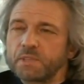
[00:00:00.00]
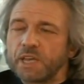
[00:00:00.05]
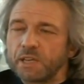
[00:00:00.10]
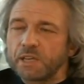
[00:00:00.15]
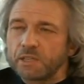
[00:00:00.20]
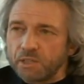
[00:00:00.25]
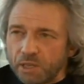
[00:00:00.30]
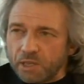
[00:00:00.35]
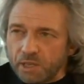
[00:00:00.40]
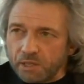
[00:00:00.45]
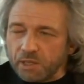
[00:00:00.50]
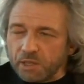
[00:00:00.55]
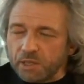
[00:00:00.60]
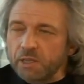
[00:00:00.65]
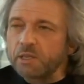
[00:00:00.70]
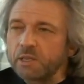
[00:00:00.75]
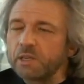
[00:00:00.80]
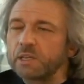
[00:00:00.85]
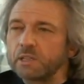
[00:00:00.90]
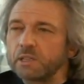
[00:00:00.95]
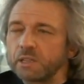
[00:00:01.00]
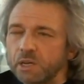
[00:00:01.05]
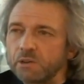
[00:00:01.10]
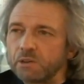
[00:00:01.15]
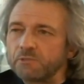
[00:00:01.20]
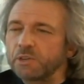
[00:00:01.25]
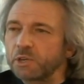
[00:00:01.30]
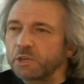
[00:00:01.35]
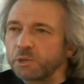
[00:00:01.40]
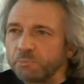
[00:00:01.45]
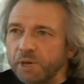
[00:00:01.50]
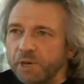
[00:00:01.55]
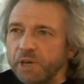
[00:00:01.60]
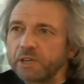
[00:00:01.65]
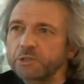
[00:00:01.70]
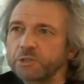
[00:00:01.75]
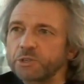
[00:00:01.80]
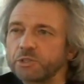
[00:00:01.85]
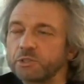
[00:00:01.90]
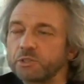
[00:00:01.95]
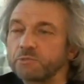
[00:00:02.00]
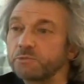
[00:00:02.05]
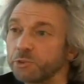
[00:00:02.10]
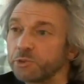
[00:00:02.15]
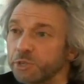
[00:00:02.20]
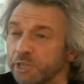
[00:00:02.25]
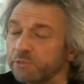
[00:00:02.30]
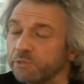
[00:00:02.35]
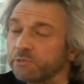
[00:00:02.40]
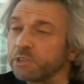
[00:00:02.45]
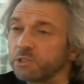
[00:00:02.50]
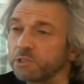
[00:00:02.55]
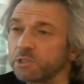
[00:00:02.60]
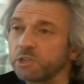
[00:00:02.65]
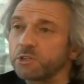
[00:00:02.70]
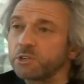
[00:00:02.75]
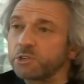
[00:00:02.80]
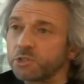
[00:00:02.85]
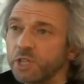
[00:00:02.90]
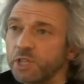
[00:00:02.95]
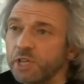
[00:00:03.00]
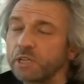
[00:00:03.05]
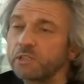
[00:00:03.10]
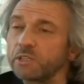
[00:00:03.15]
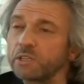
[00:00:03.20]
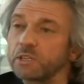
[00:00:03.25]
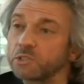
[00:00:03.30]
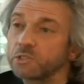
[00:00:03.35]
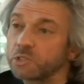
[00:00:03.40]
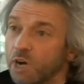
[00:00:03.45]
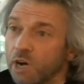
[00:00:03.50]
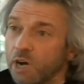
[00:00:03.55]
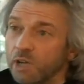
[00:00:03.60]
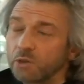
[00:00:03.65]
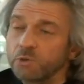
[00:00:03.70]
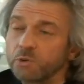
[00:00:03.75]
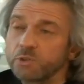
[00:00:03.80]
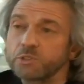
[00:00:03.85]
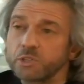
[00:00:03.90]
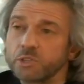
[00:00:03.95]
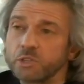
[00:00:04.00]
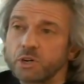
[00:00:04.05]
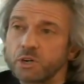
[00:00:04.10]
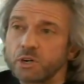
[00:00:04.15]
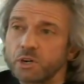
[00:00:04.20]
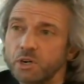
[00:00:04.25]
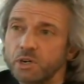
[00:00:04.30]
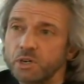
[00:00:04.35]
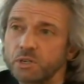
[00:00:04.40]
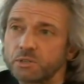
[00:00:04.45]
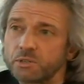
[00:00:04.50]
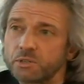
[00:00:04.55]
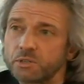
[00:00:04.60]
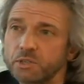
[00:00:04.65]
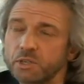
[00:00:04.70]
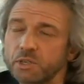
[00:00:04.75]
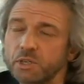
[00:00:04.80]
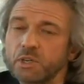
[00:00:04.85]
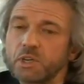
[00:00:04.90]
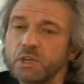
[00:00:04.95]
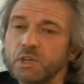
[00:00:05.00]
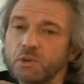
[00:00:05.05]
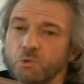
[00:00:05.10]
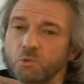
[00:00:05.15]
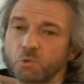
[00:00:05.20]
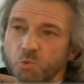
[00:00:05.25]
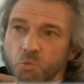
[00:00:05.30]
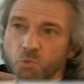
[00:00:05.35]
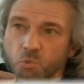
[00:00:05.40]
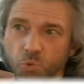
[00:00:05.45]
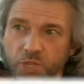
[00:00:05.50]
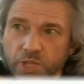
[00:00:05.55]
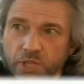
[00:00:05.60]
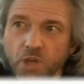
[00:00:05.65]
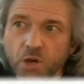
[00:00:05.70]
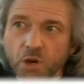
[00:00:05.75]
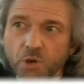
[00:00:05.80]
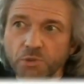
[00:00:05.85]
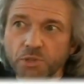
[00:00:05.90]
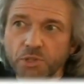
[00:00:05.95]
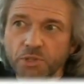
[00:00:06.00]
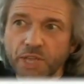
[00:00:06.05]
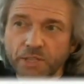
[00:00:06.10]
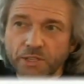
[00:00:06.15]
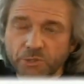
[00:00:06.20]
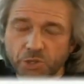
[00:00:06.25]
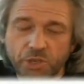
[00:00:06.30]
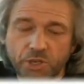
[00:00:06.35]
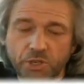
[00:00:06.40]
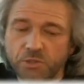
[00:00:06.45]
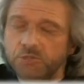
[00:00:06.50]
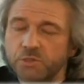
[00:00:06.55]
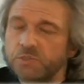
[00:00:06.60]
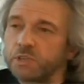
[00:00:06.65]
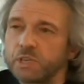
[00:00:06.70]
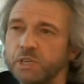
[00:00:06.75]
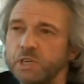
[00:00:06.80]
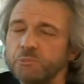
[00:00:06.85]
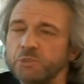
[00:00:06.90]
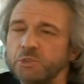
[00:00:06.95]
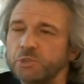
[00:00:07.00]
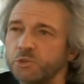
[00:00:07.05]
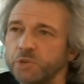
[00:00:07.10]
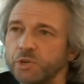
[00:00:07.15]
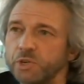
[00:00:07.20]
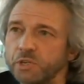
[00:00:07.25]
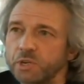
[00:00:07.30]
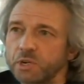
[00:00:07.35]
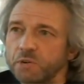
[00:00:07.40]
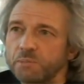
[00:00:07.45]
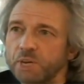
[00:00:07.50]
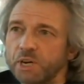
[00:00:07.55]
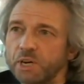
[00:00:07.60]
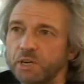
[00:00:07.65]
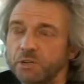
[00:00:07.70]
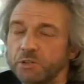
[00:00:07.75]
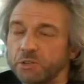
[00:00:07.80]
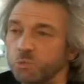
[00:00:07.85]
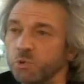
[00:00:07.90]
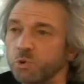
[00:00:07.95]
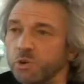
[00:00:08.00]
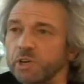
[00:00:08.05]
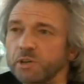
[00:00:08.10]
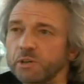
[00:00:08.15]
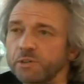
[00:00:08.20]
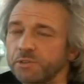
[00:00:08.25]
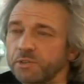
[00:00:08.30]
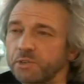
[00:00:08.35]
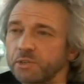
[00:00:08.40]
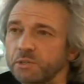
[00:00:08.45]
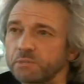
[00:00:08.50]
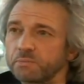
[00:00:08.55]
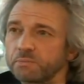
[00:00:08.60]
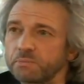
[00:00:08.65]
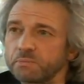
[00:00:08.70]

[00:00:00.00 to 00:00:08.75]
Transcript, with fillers: and healing and love and compassion and forgiveness and understanding and tolerance in our hearts, we know that that changes the chemistry in our bodies and we're healthier.